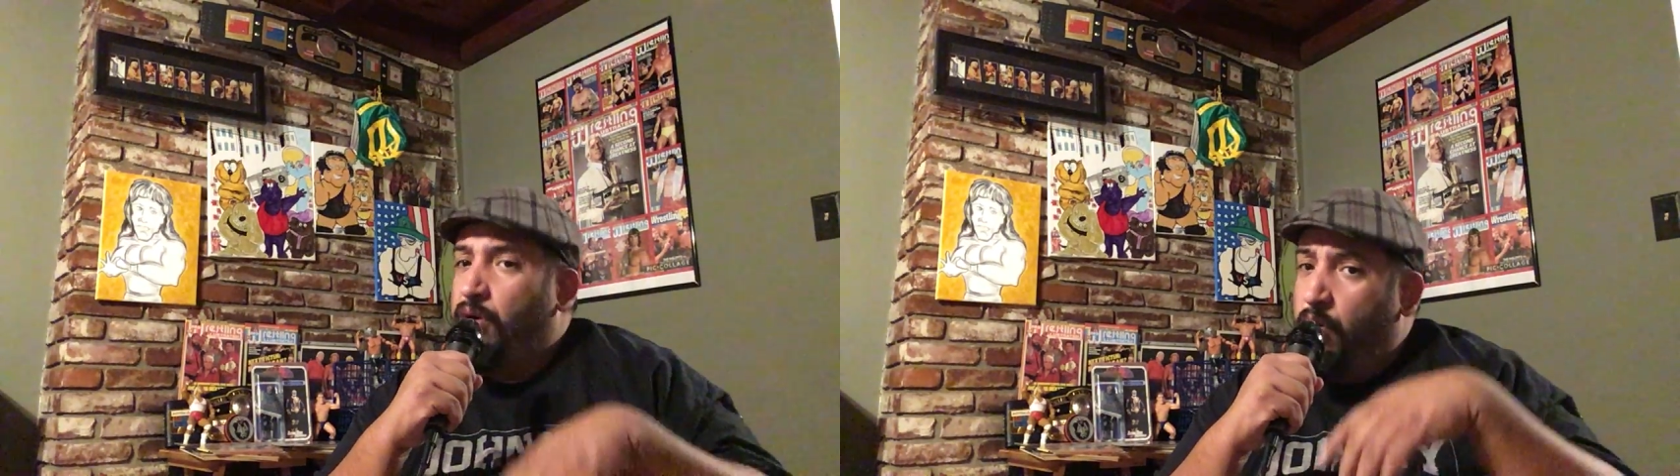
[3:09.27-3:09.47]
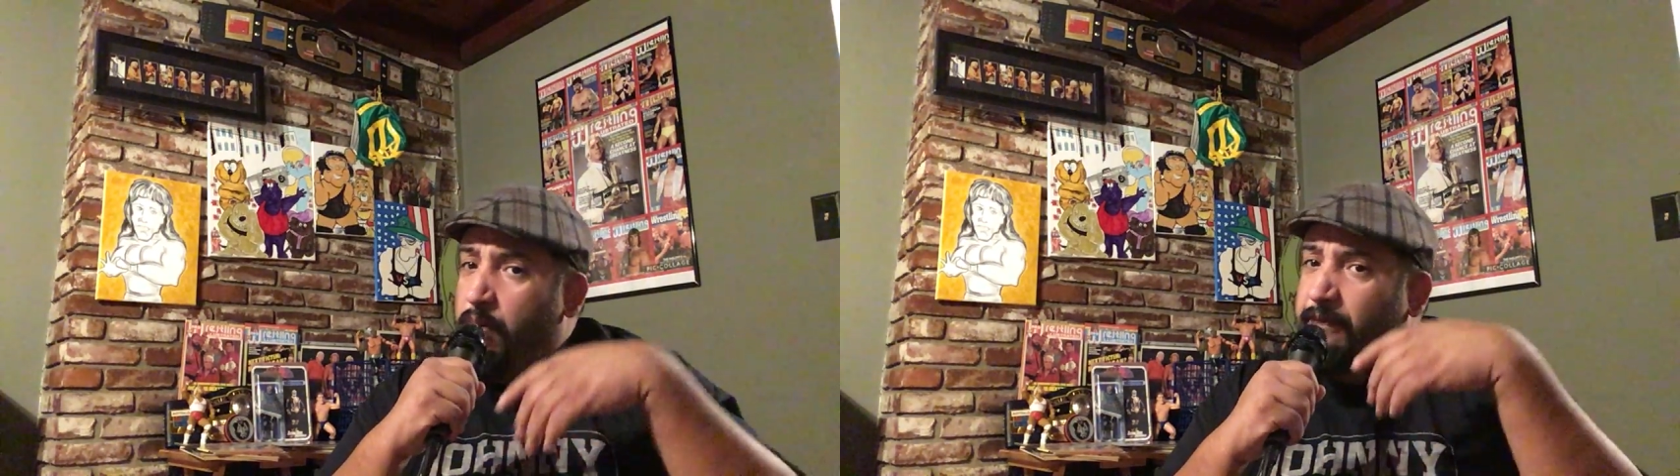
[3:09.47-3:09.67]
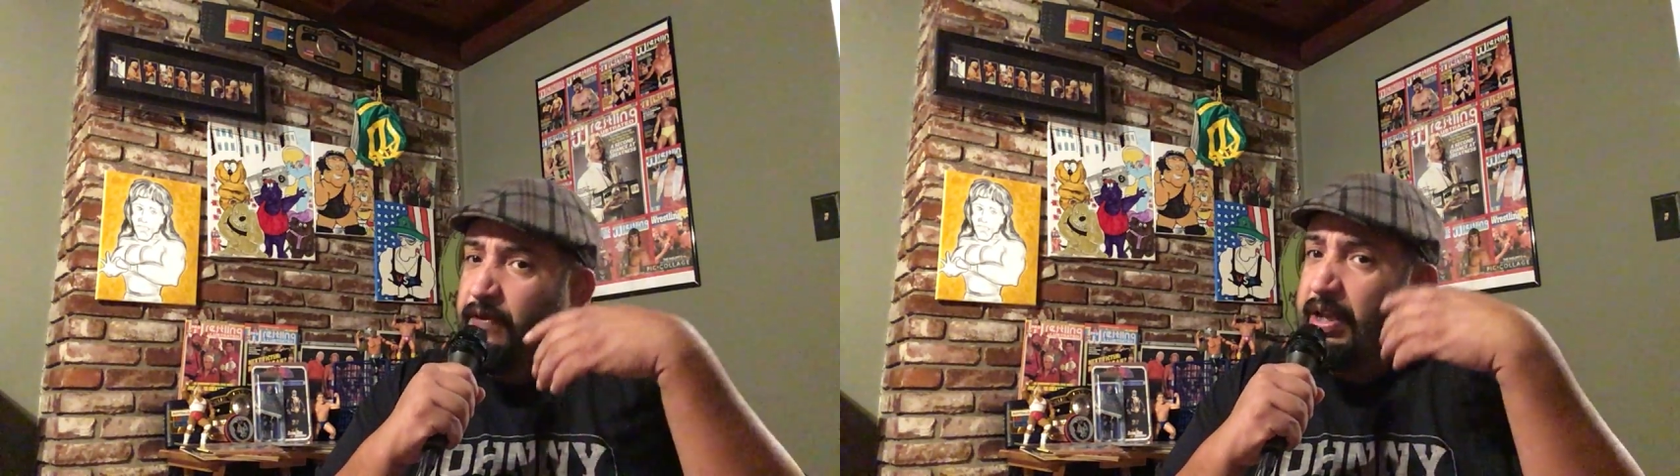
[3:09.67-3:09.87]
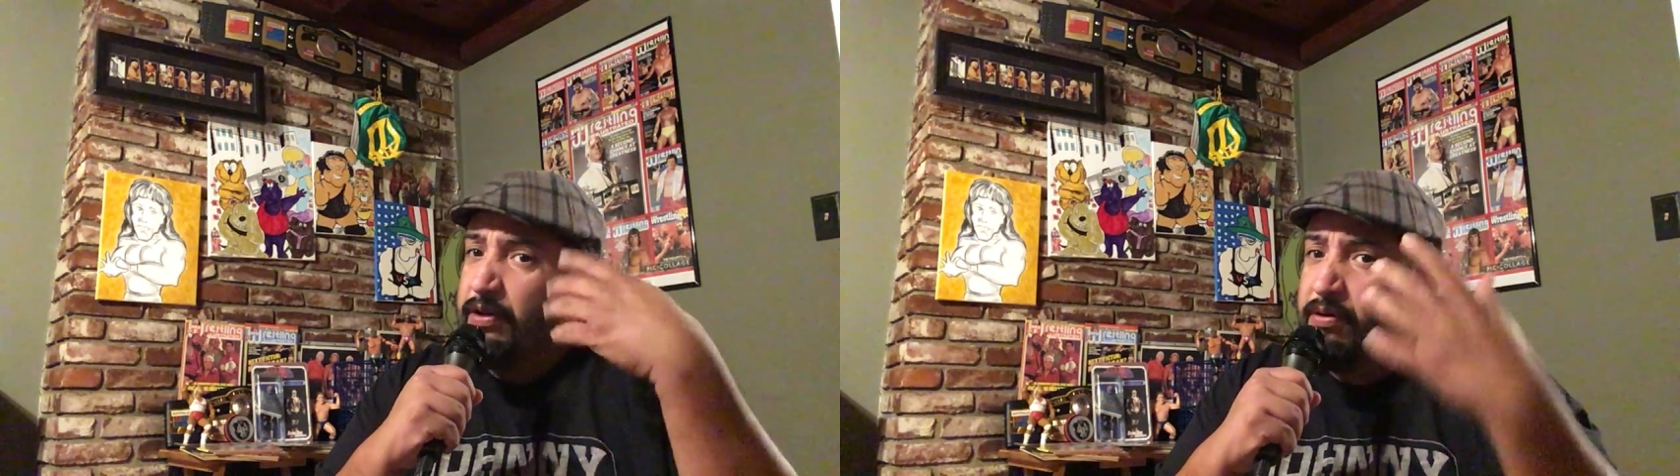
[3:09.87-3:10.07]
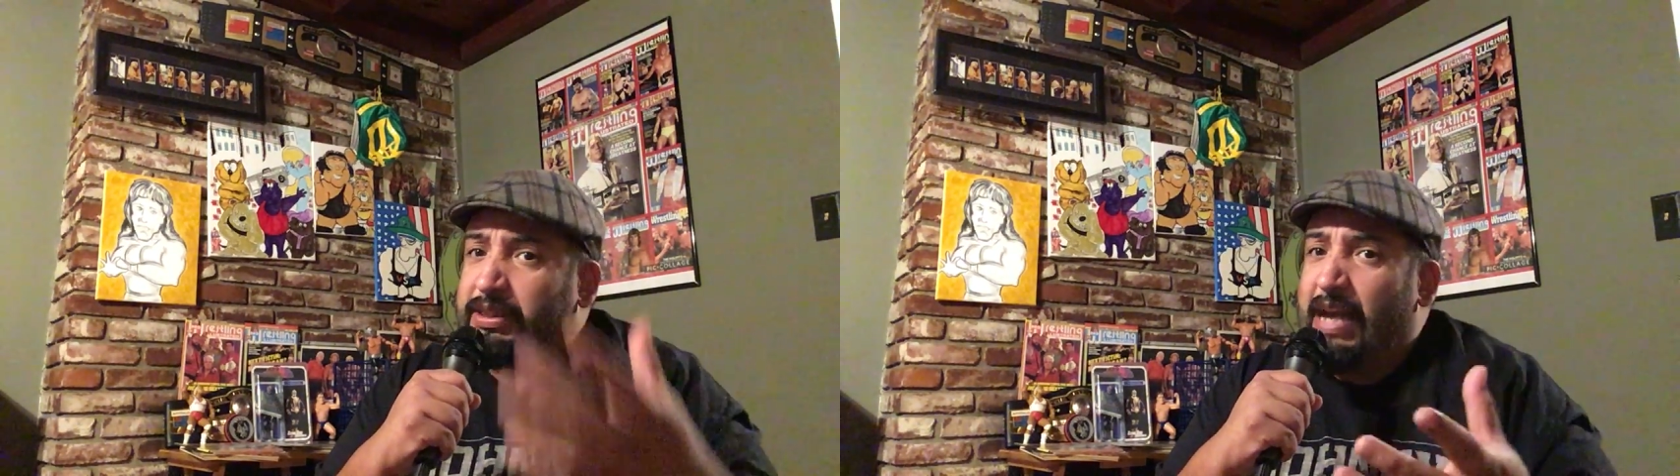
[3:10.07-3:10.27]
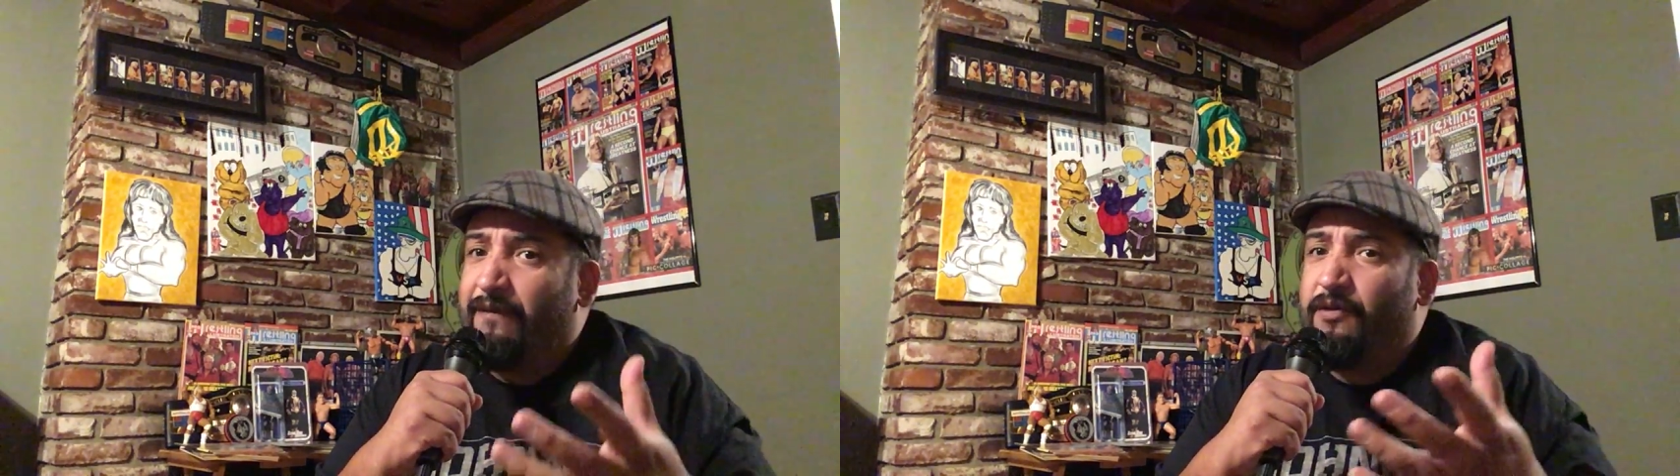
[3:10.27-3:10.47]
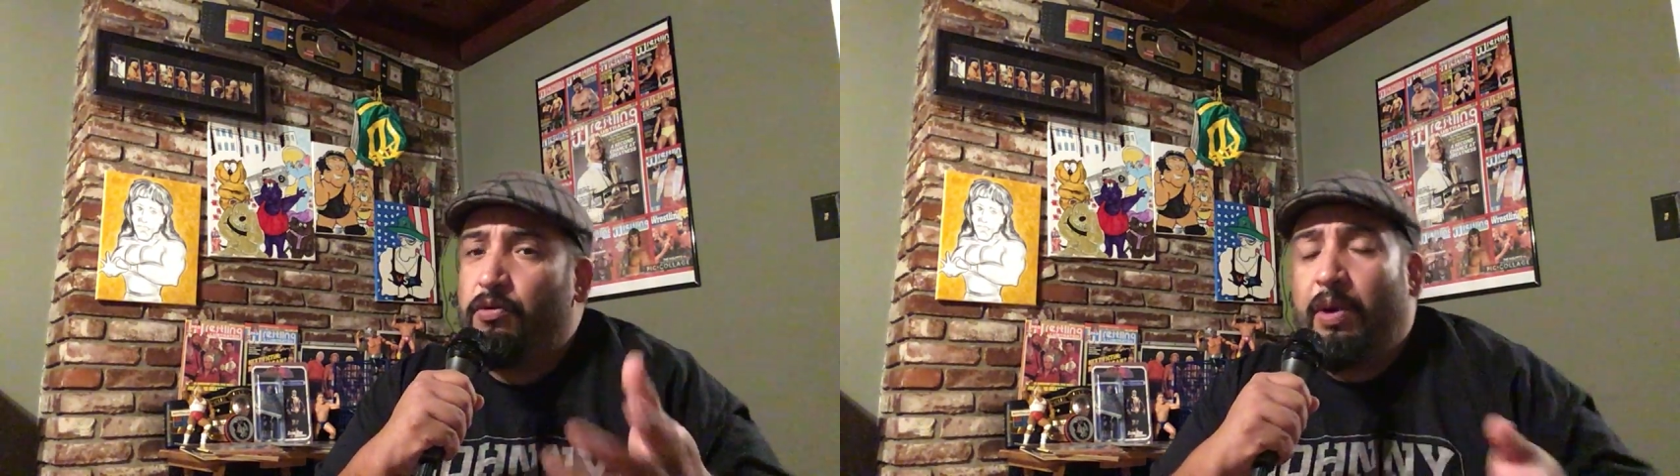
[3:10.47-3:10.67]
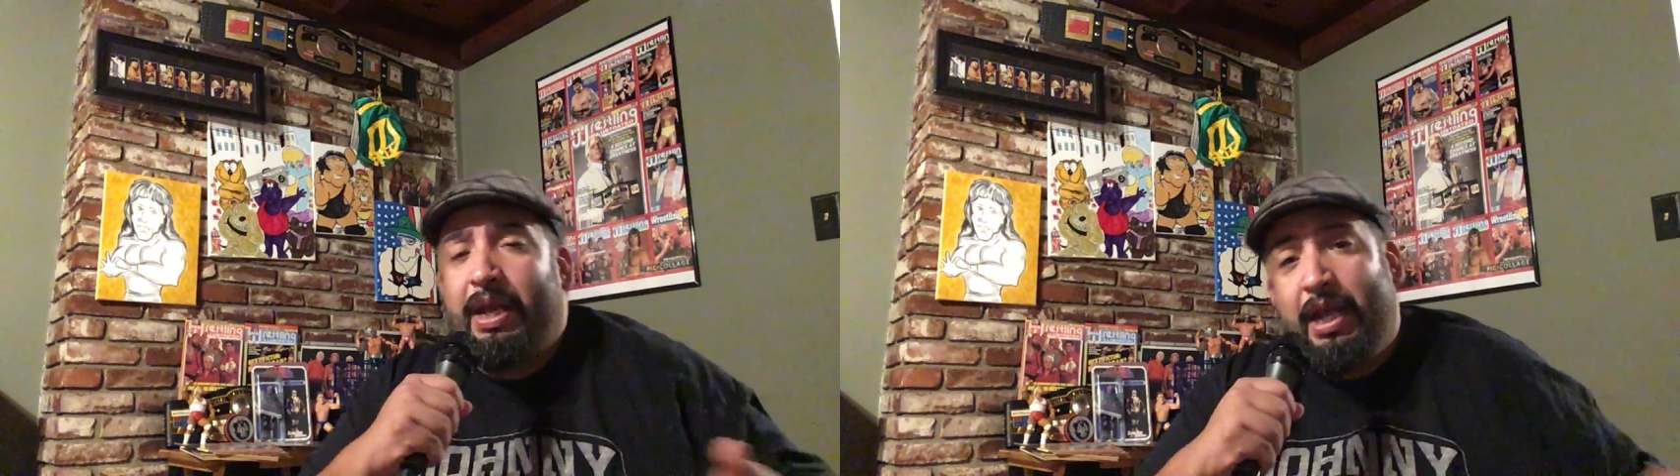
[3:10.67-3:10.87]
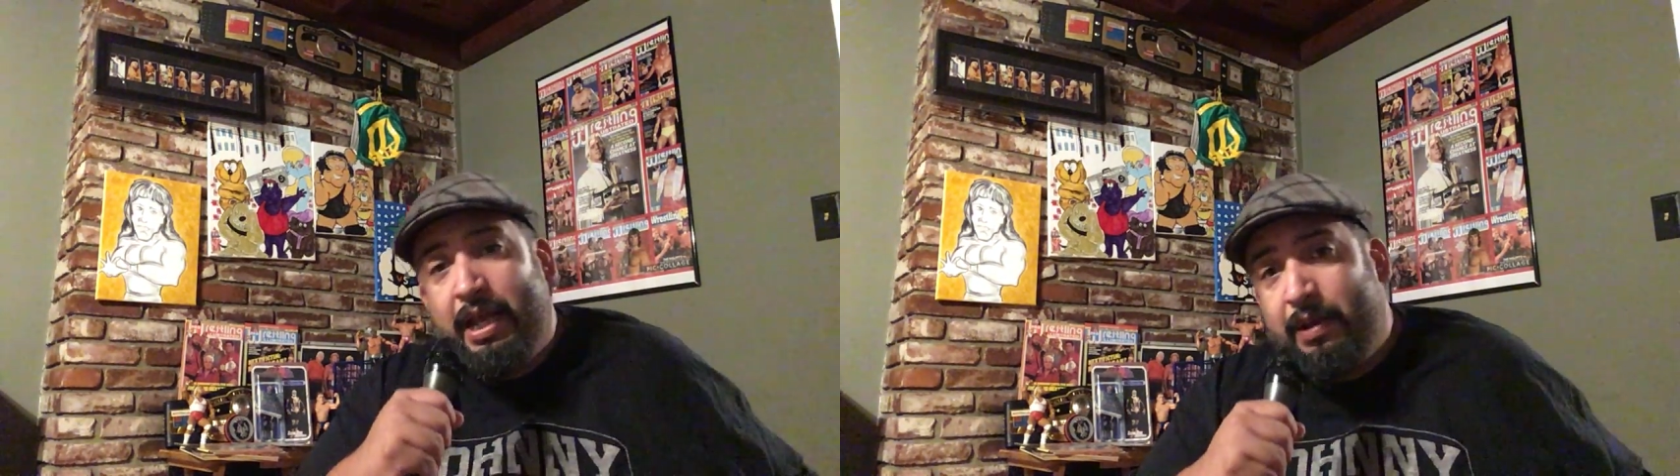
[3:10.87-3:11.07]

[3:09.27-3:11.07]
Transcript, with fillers: Hopefully, those that view it,